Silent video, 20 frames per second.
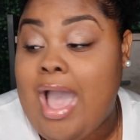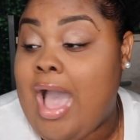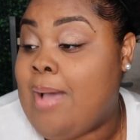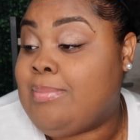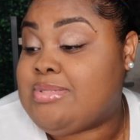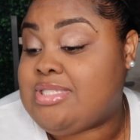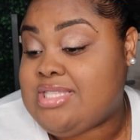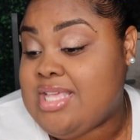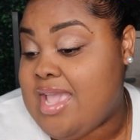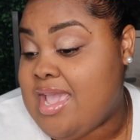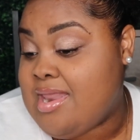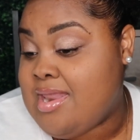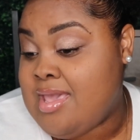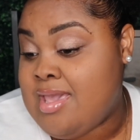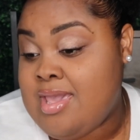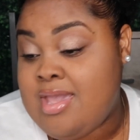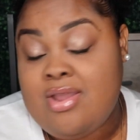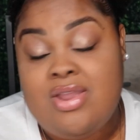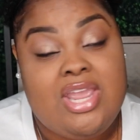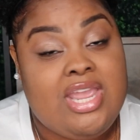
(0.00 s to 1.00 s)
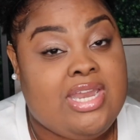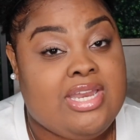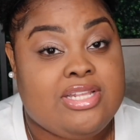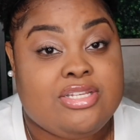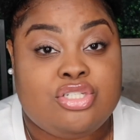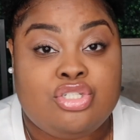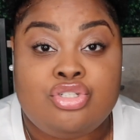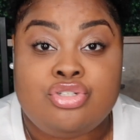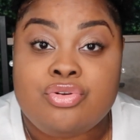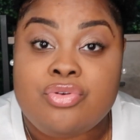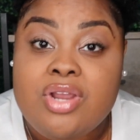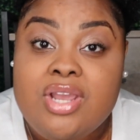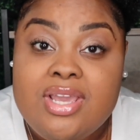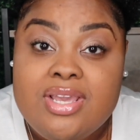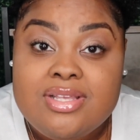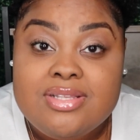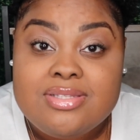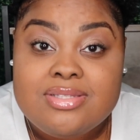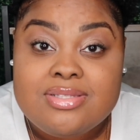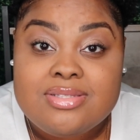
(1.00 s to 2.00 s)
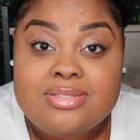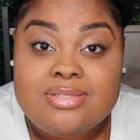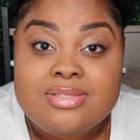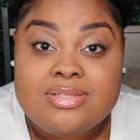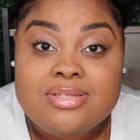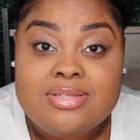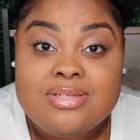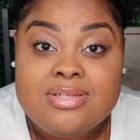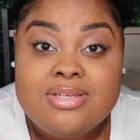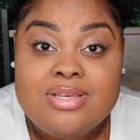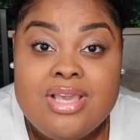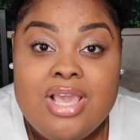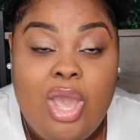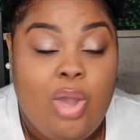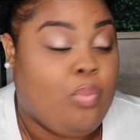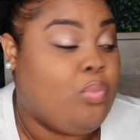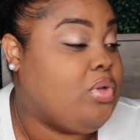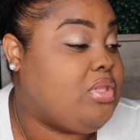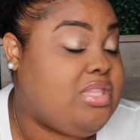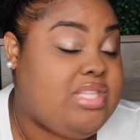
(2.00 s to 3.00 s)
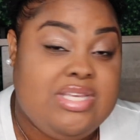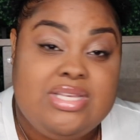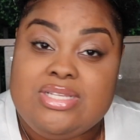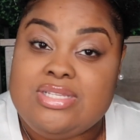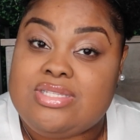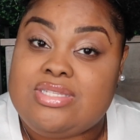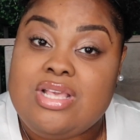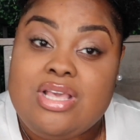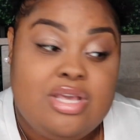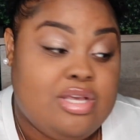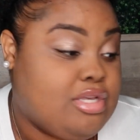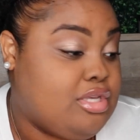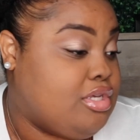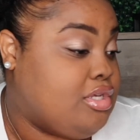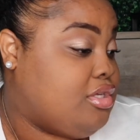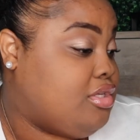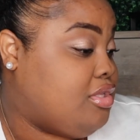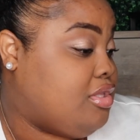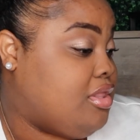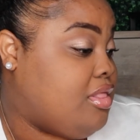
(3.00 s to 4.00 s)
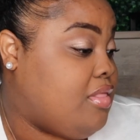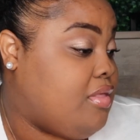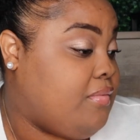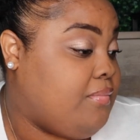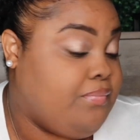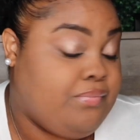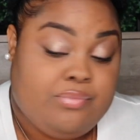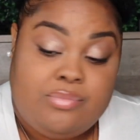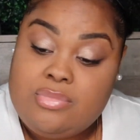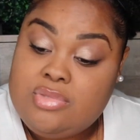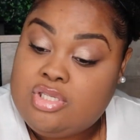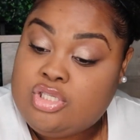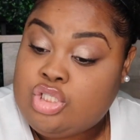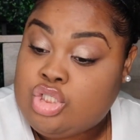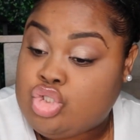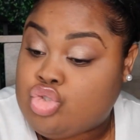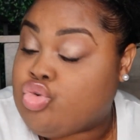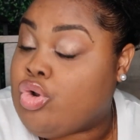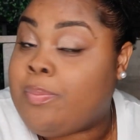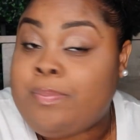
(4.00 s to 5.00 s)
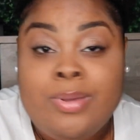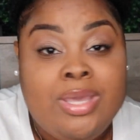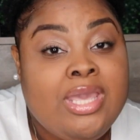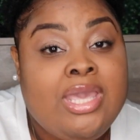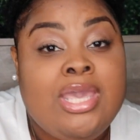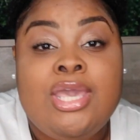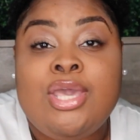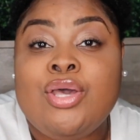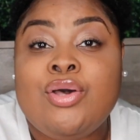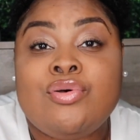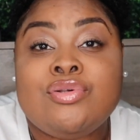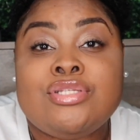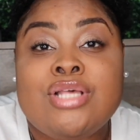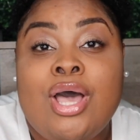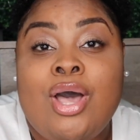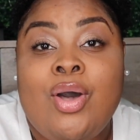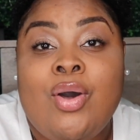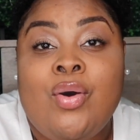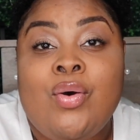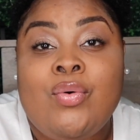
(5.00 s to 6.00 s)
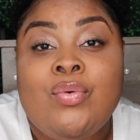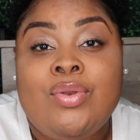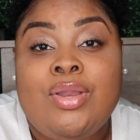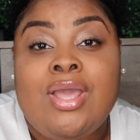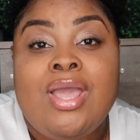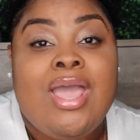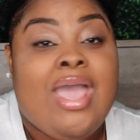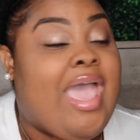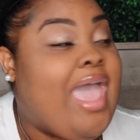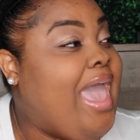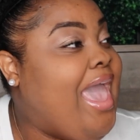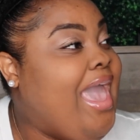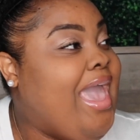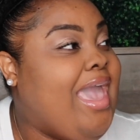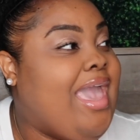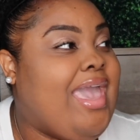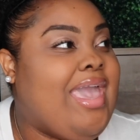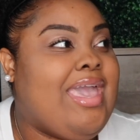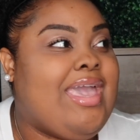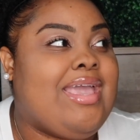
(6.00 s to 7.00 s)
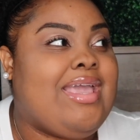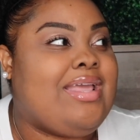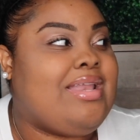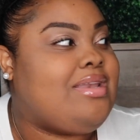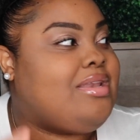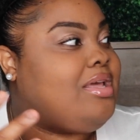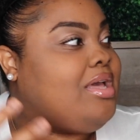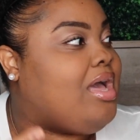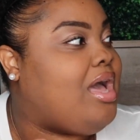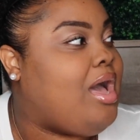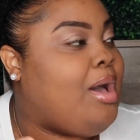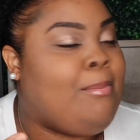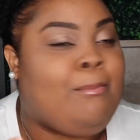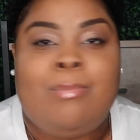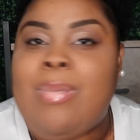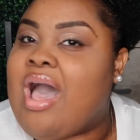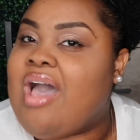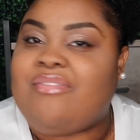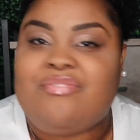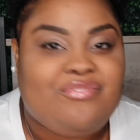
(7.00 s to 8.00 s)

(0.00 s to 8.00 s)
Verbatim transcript: I'm standing here in this dress with these stripper heels on, and my